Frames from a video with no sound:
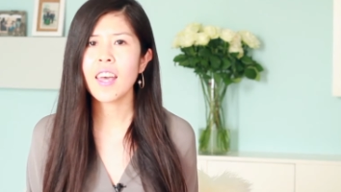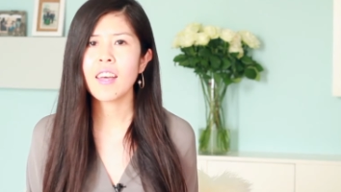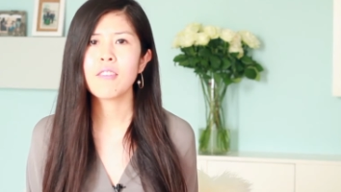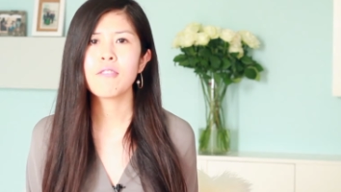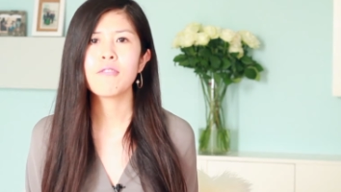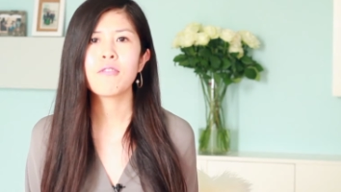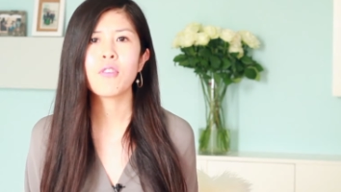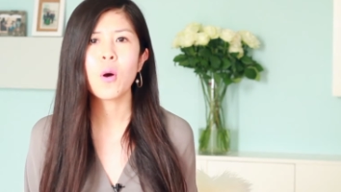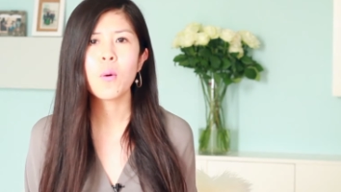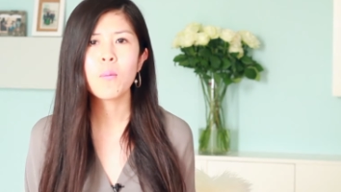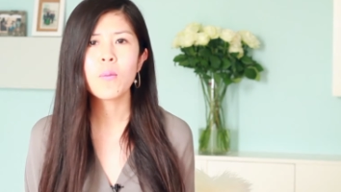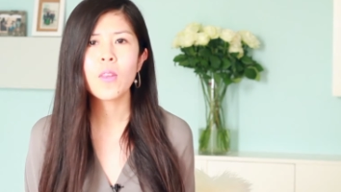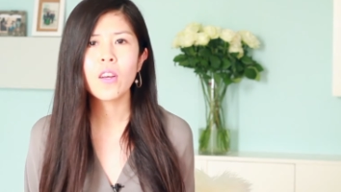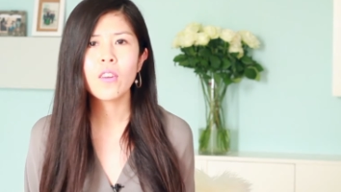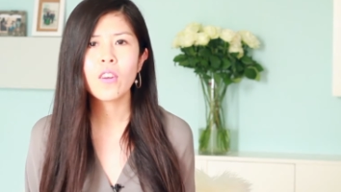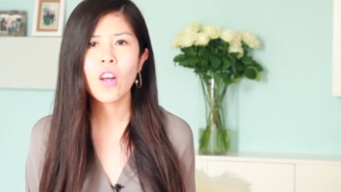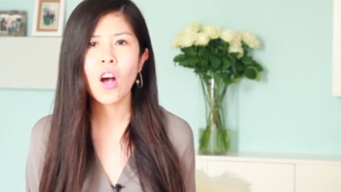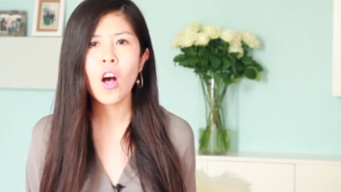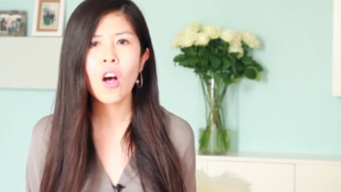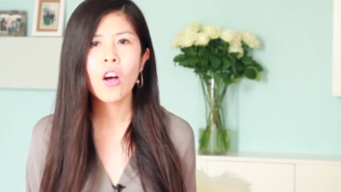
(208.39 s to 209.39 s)
and from
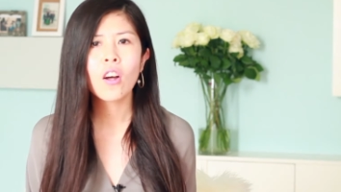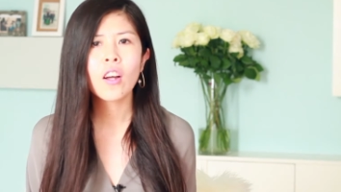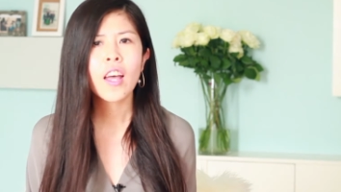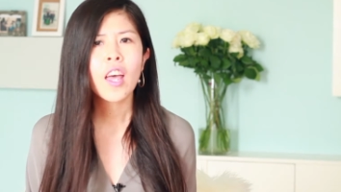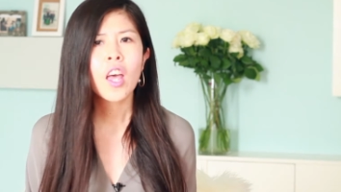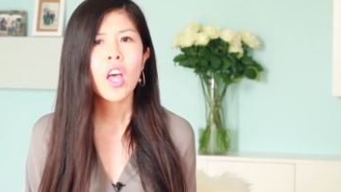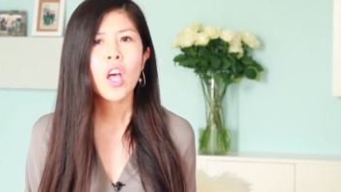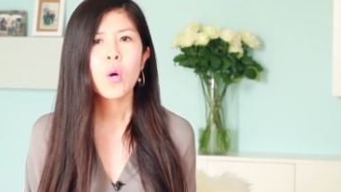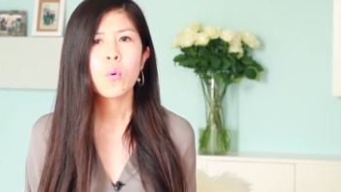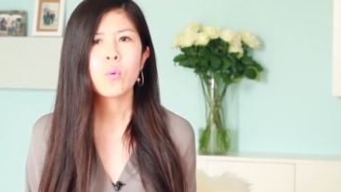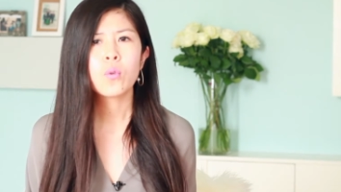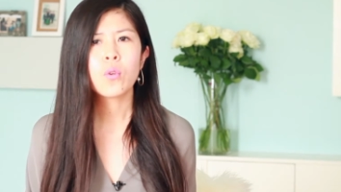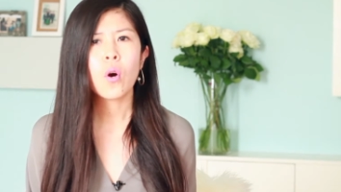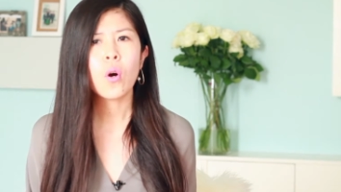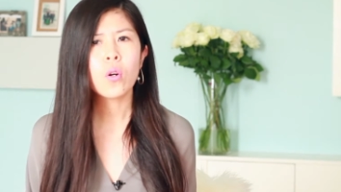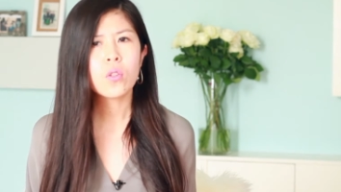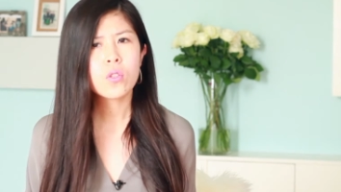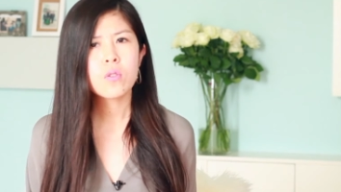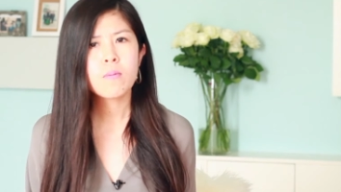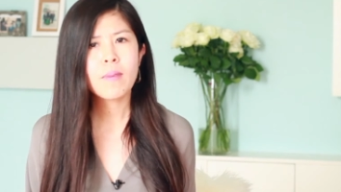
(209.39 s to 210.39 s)
then on he would
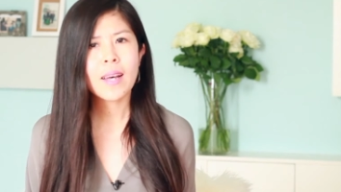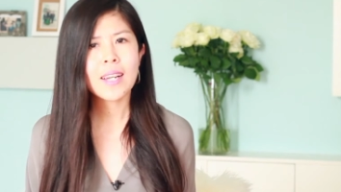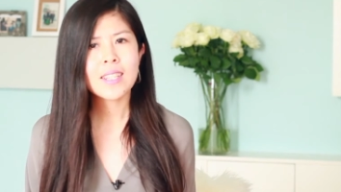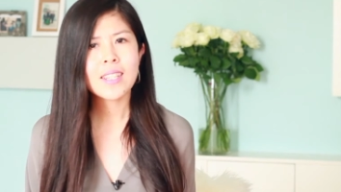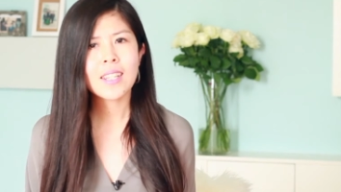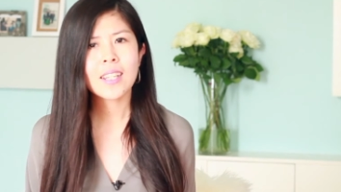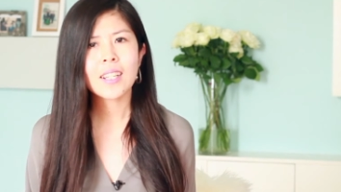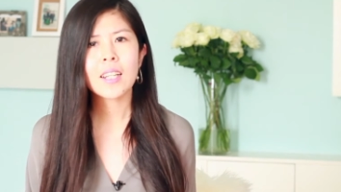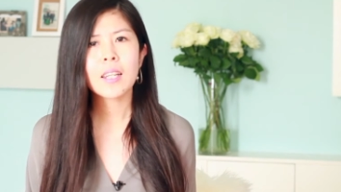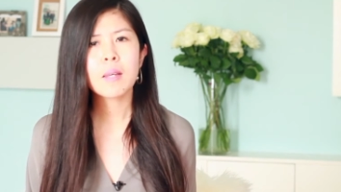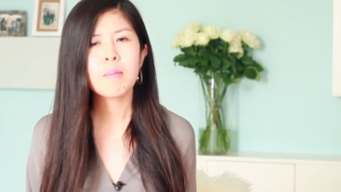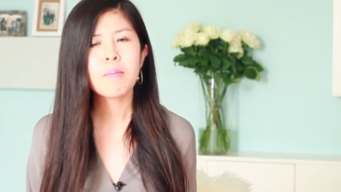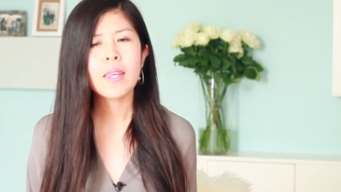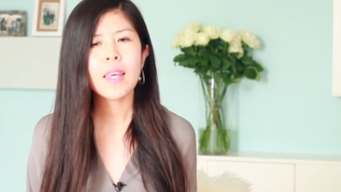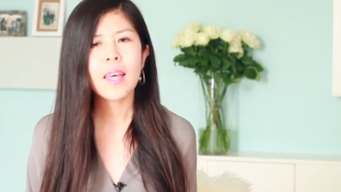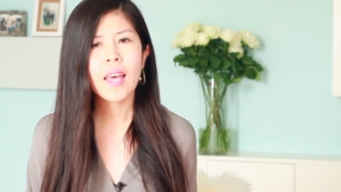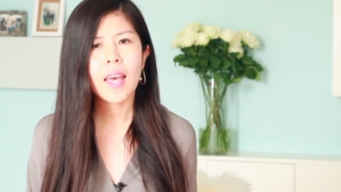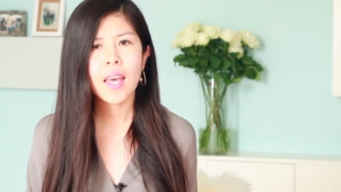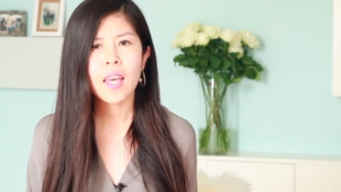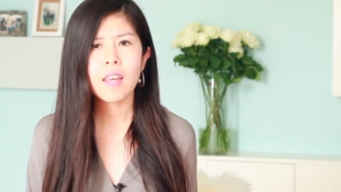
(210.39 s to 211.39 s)
automatically
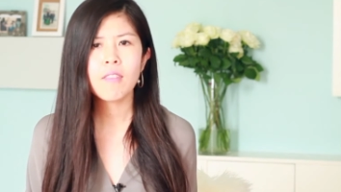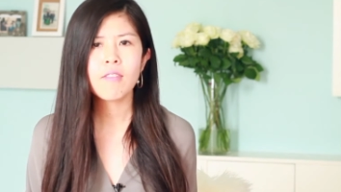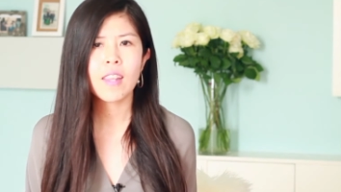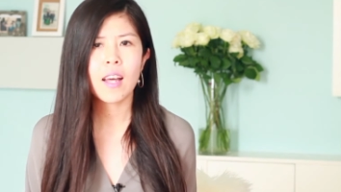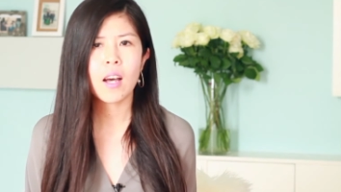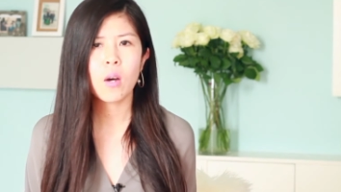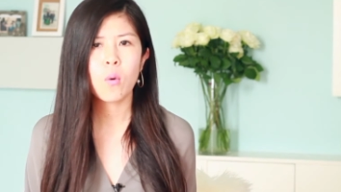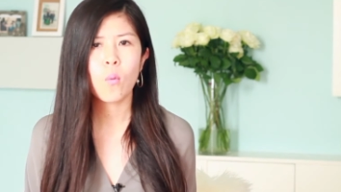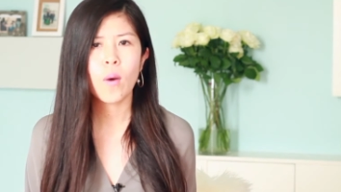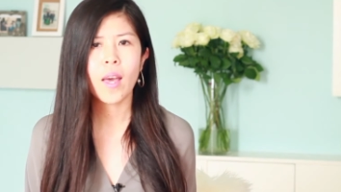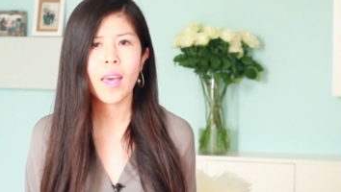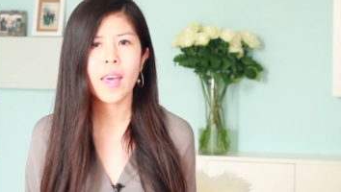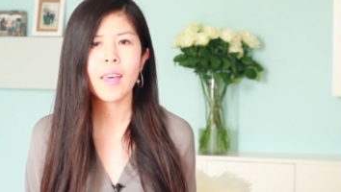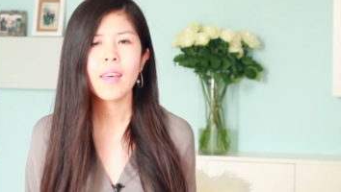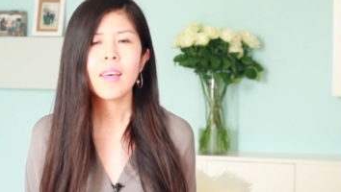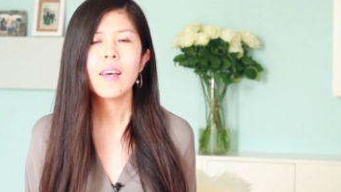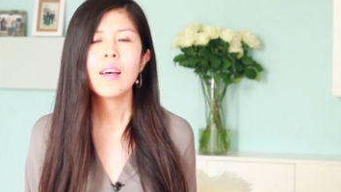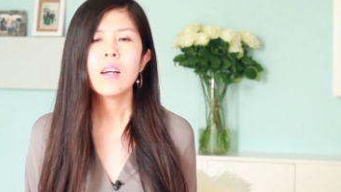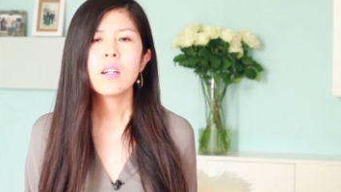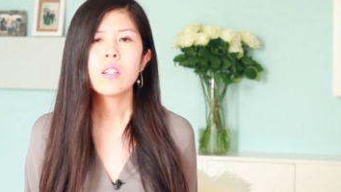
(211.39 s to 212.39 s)
behave that way
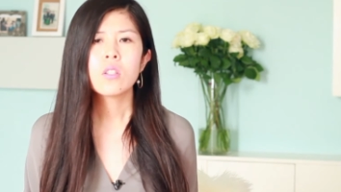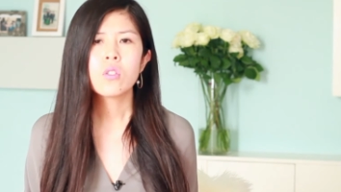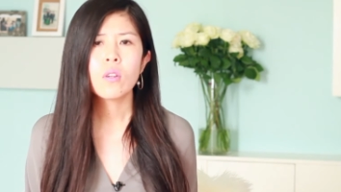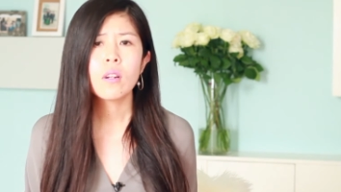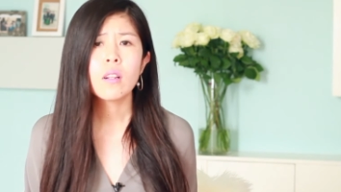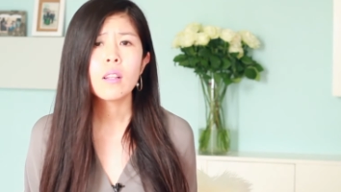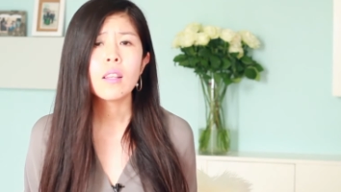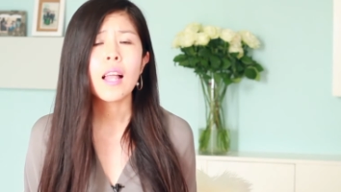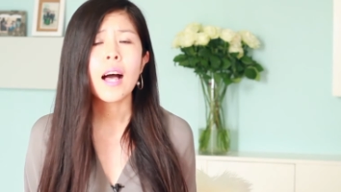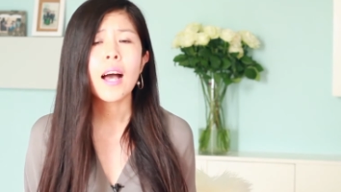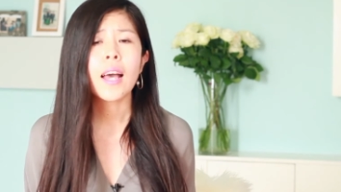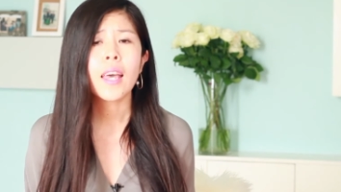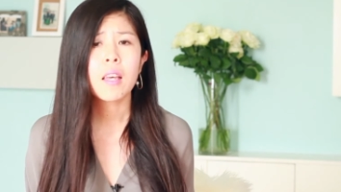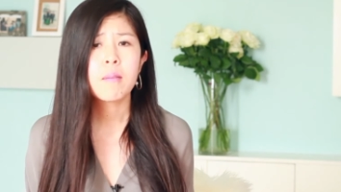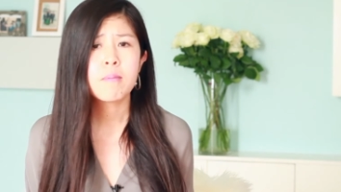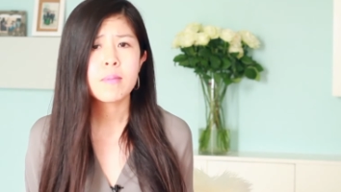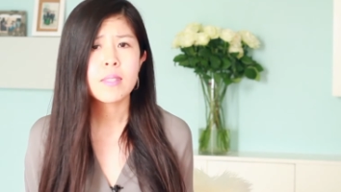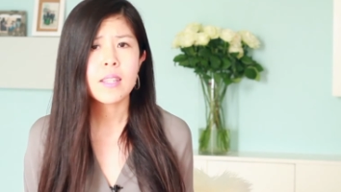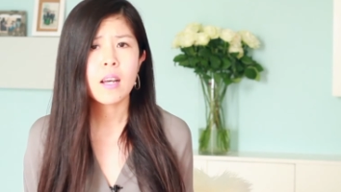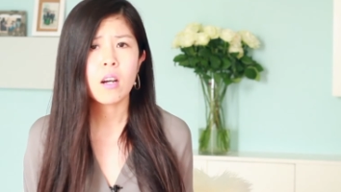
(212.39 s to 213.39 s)
to align
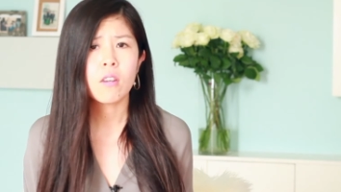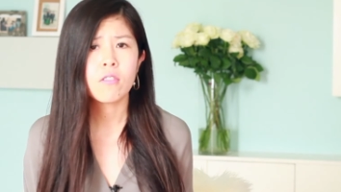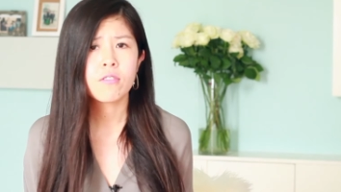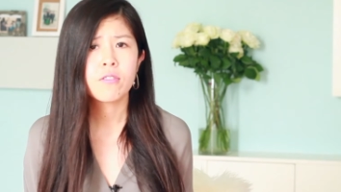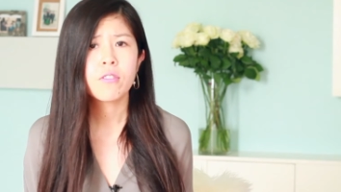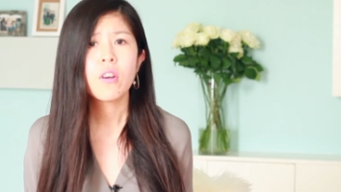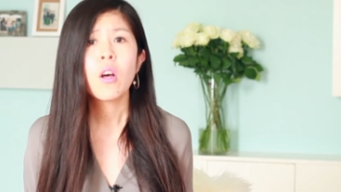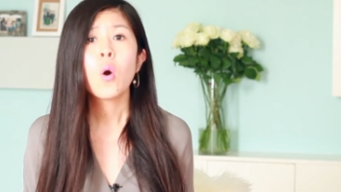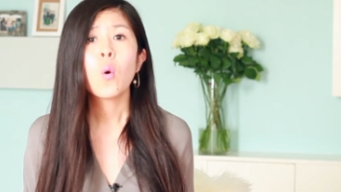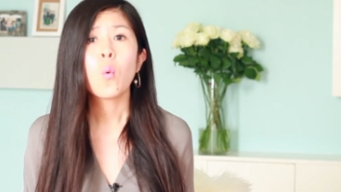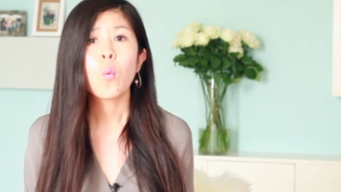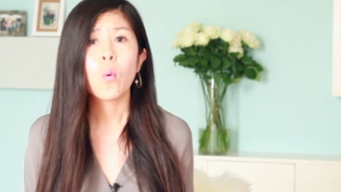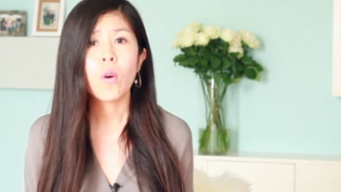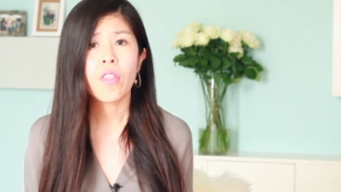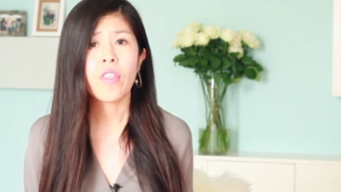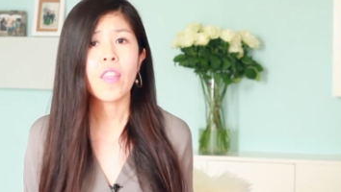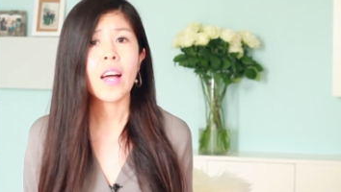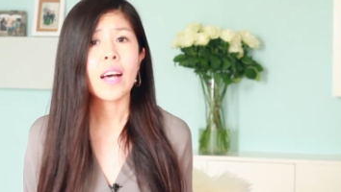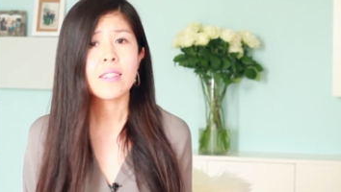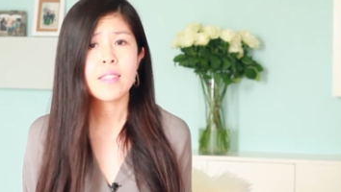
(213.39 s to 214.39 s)
himself
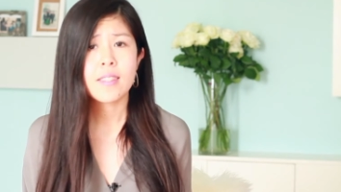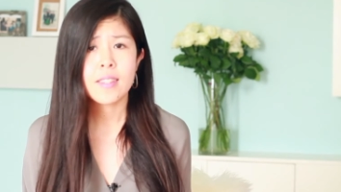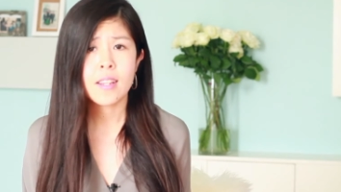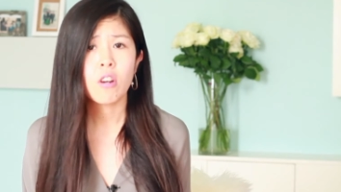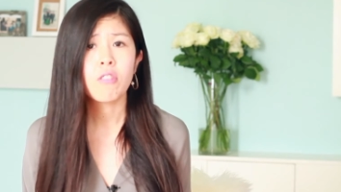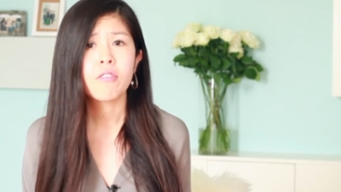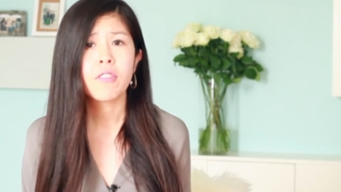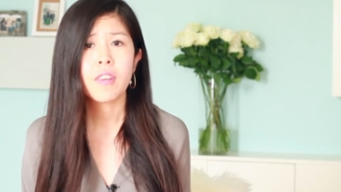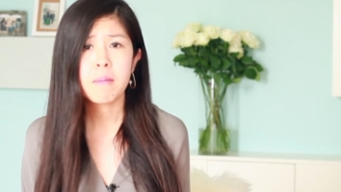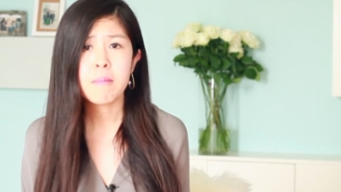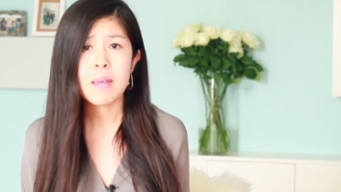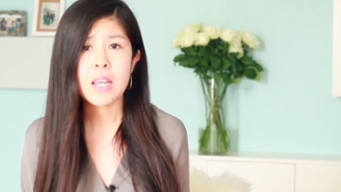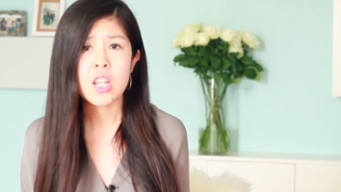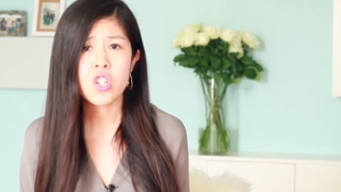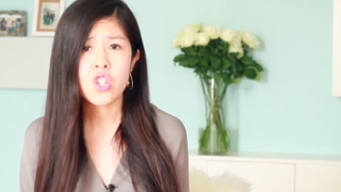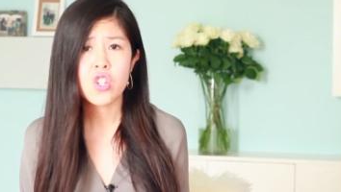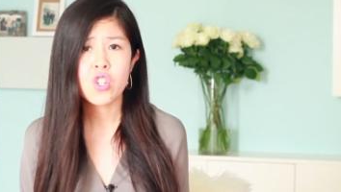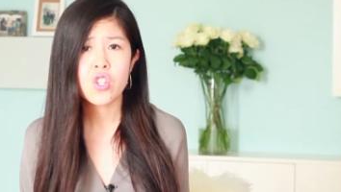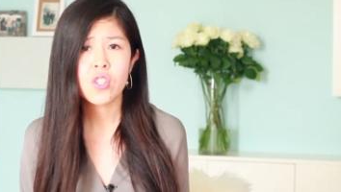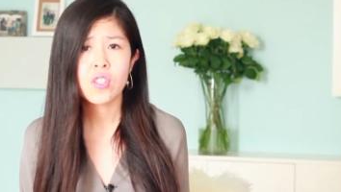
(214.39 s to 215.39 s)
with that
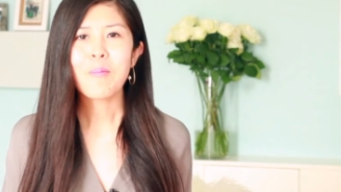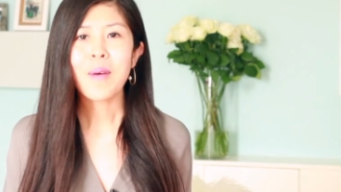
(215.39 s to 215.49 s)
self-image.